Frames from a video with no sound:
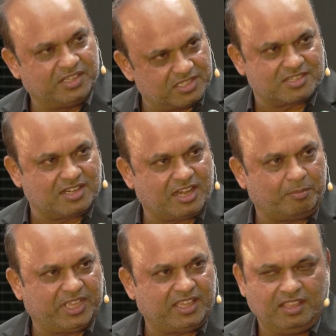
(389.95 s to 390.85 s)
digital
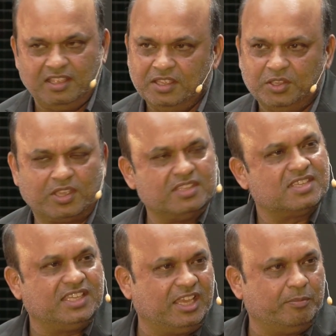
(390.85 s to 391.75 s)
replica you can
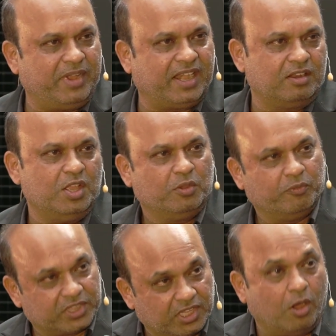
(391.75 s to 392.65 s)
see the impact
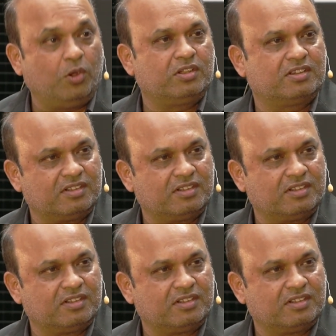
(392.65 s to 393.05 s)
without